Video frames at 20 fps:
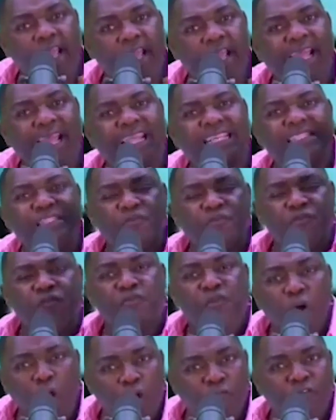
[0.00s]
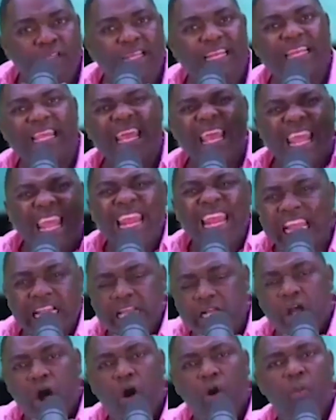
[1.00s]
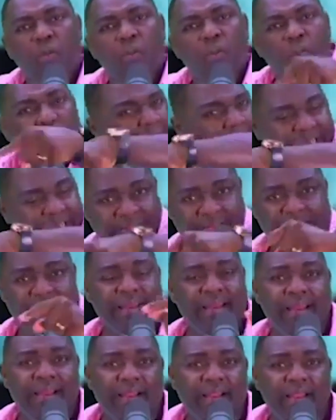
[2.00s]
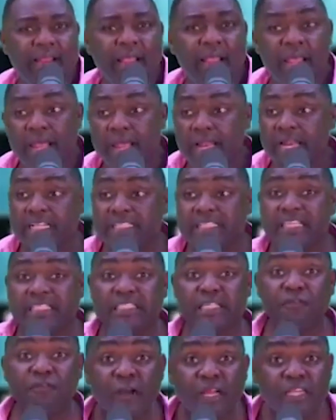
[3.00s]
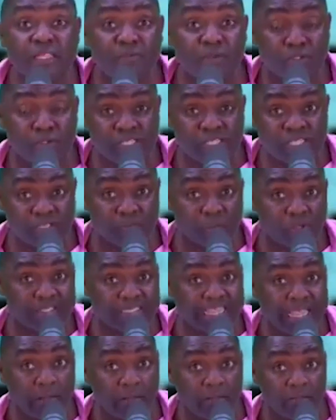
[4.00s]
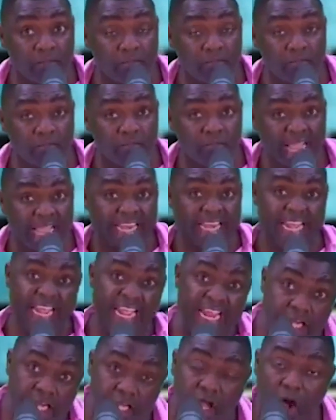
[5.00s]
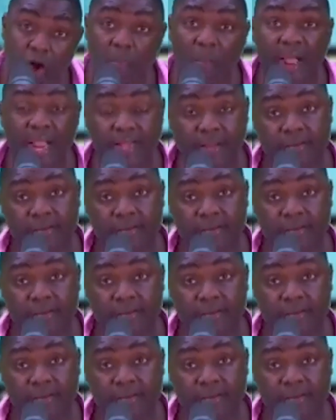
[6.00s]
is involved in illegal mining. There's a difference between small scale and illegal mining.